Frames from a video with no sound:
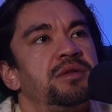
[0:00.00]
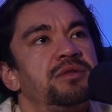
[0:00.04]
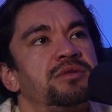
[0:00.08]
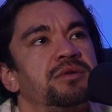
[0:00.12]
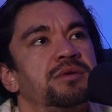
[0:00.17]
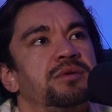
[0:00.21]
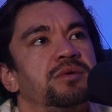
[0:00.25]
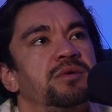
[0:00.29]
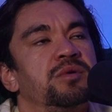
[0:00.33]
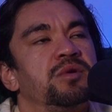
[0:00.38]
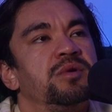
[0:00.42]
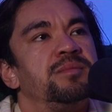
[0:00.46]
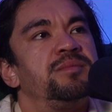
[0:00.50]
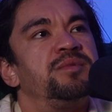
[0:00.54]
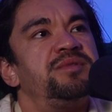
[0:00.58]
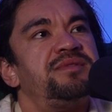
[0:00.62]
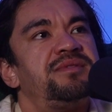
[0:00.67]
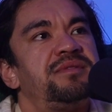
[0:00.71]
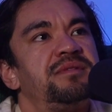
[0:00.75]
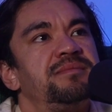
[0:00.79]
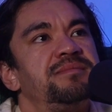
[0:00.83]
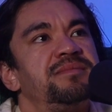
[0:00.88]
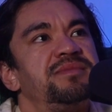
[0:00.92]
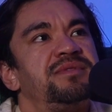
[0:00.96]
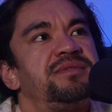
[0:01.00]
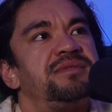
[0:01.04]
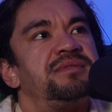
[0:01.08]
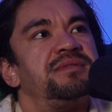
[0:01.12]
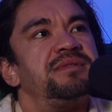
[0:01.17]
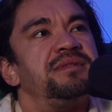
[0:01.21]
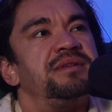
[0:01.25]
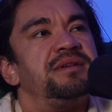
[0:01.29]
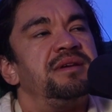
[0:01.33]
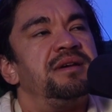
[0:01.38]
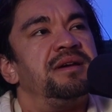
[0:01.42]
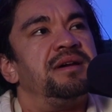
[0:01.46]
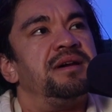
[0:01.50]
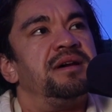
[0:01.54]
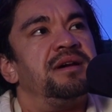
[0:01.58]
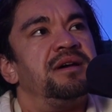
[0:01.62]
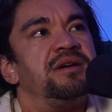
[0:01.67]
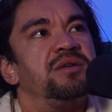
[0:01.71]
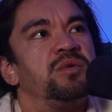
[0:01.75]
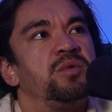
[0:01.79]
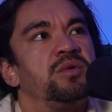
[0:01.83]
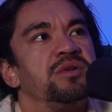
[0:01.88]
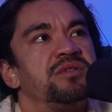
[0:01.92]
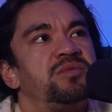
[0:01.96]
So all Muslims,
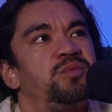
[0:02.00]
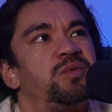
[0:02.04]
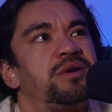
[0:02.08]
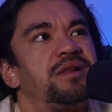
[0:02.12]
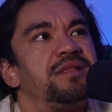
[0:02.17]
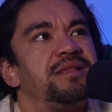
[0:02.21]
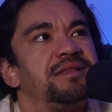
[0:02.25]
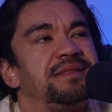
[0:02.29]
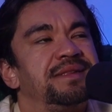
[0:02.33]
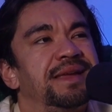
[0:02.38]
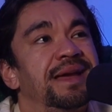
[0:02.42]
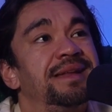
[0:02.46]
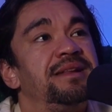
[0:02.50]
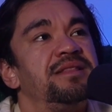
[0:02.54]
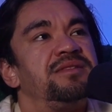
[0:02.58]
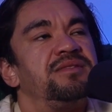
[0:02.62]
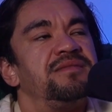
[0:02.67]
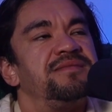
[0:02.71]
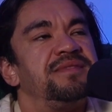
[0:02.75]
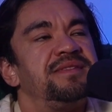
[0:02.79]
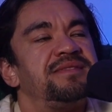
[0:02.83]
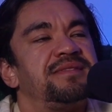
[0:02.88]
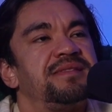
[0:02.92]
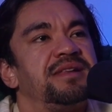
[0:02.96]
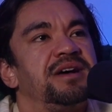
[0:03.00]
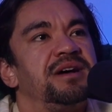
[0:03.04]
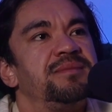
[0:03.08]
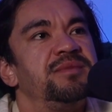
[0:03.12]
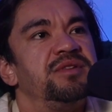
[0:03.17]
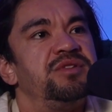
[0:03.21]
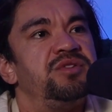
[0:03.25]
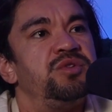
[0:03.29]
it's one of the tenets of Islam,